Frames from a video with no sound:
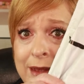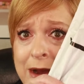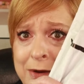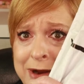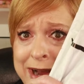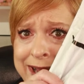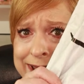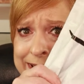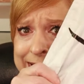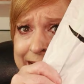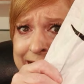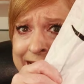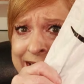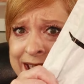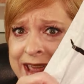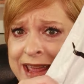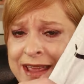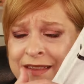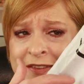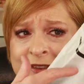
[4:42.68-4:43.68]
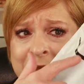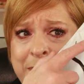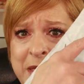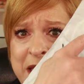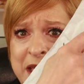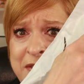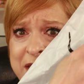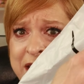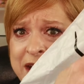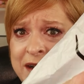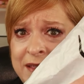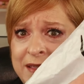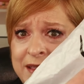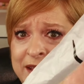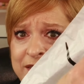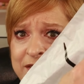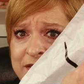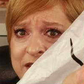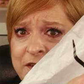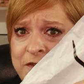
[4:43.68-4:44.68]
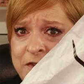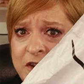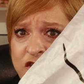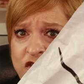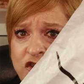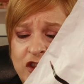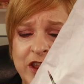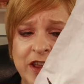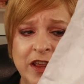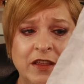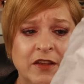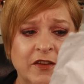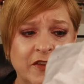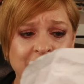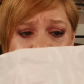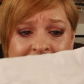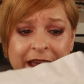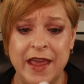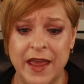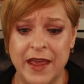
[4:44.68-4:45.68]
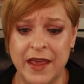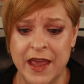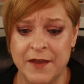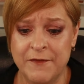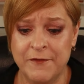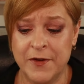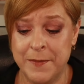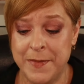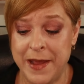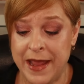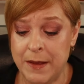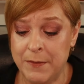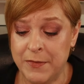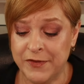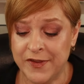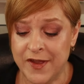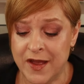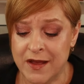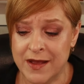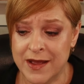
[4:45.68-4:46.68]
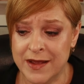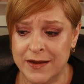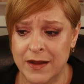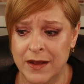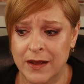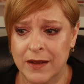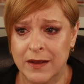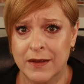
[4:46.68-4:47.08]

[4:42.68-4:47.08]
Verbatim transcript: All right, yay! Something that at least officially looks like it came from Amazon.